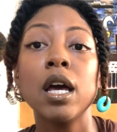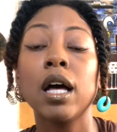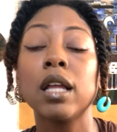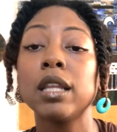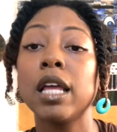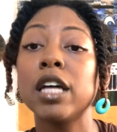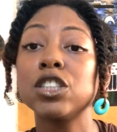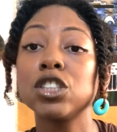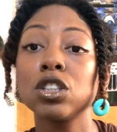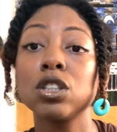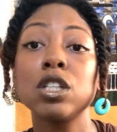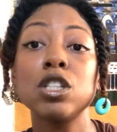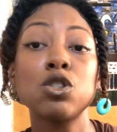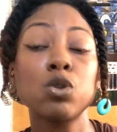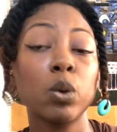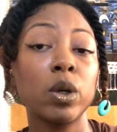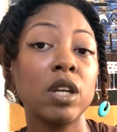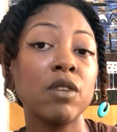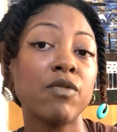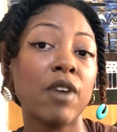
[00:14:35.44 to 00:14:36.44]

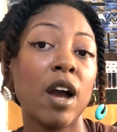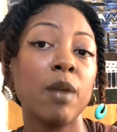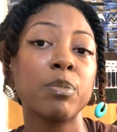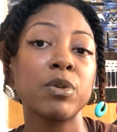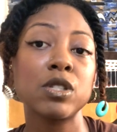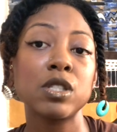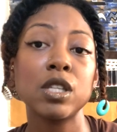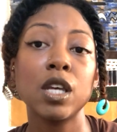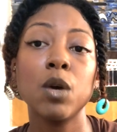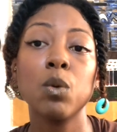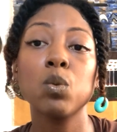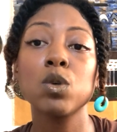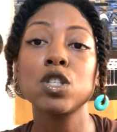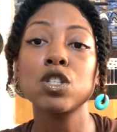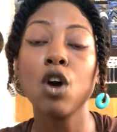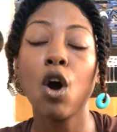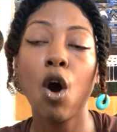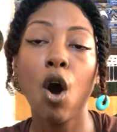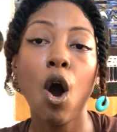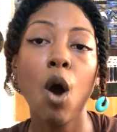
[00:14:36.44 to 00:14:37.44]
Allegedly, 25%
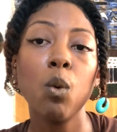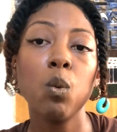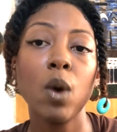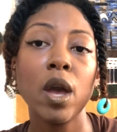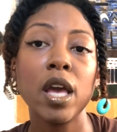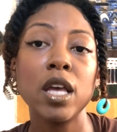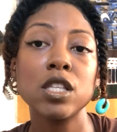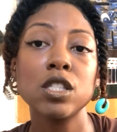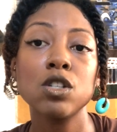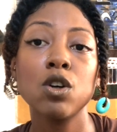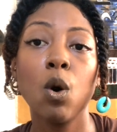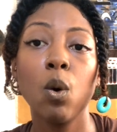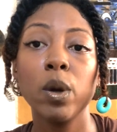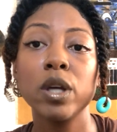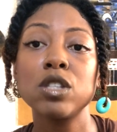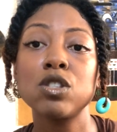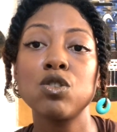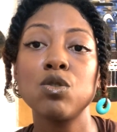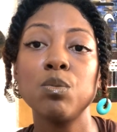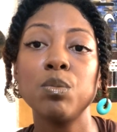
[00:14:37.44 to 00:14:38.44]
was always
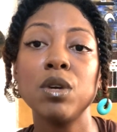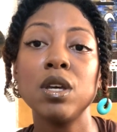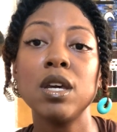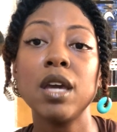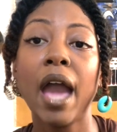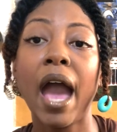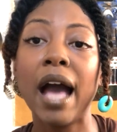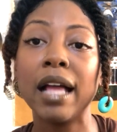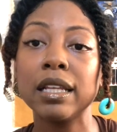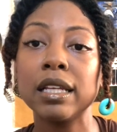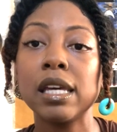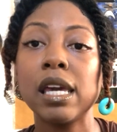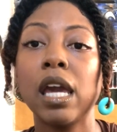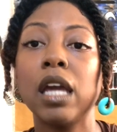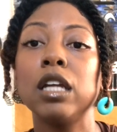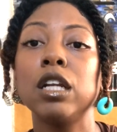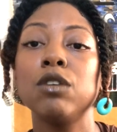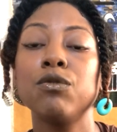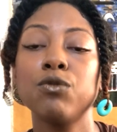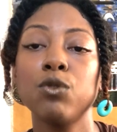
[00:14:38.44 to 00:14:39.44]
going to be
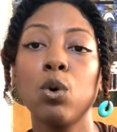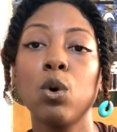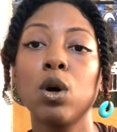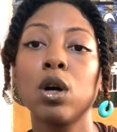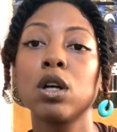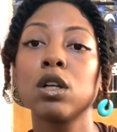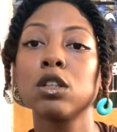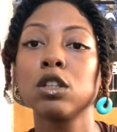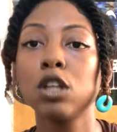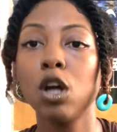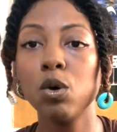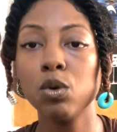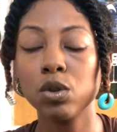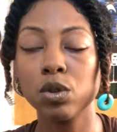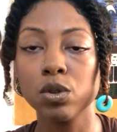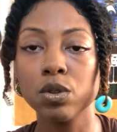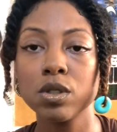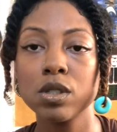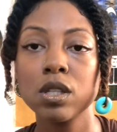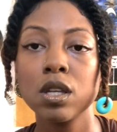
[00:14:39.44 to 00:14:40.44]
allocated for
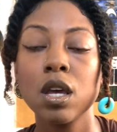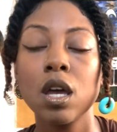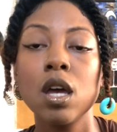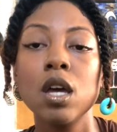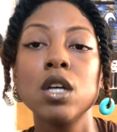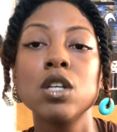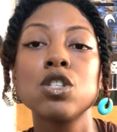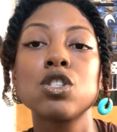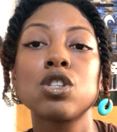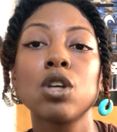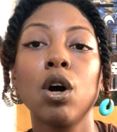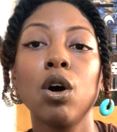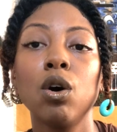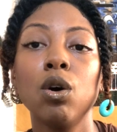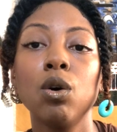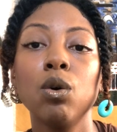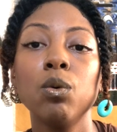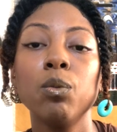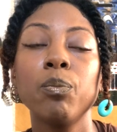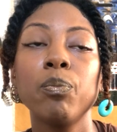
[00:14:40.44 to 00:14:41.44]
locals.
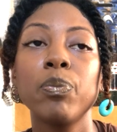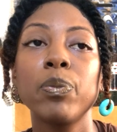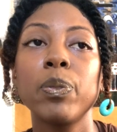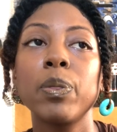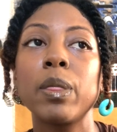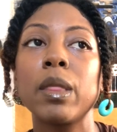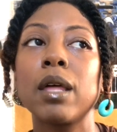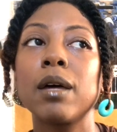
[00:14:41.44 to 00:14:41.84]
So